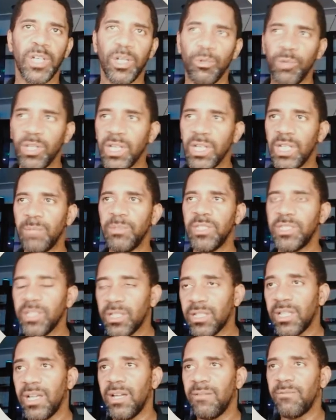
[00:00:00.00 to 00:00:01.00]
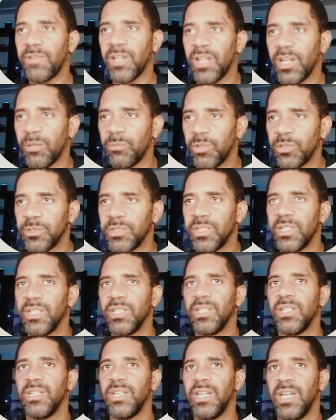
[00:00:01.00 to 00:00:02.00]
We're going to be declaring variables,
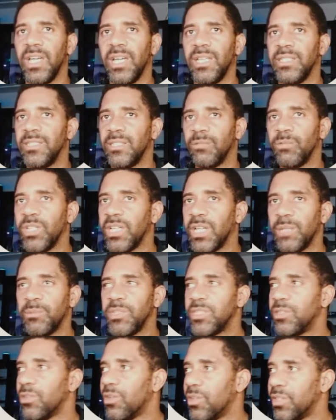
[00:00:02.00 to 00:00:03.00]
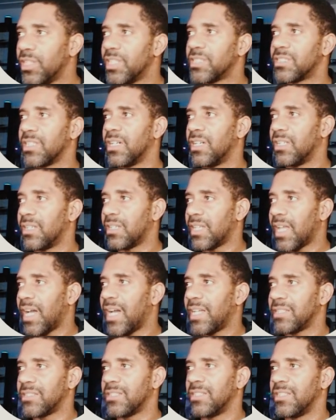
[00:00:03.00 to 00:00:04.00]
and we're going to be doing this a
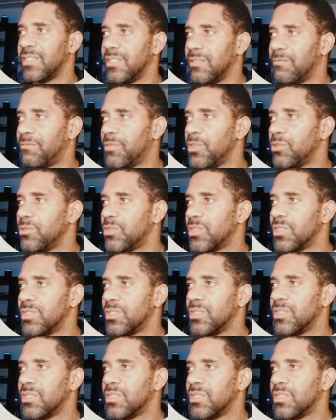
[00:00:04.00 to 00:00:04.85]
lot in the future.